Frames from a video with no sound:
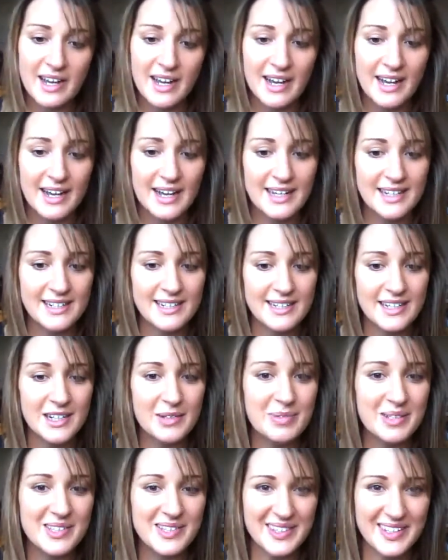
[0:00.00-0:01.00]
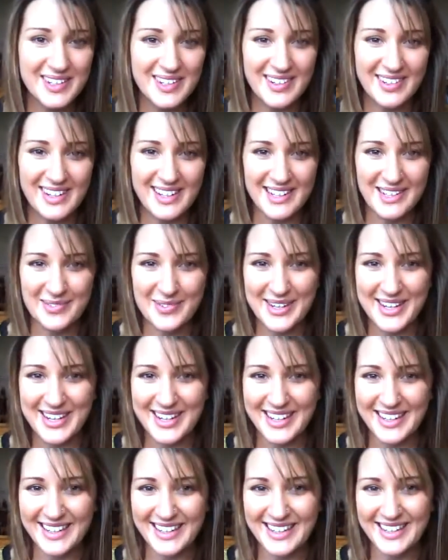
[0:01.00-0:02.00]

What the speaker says: and I'll be seeing you next week.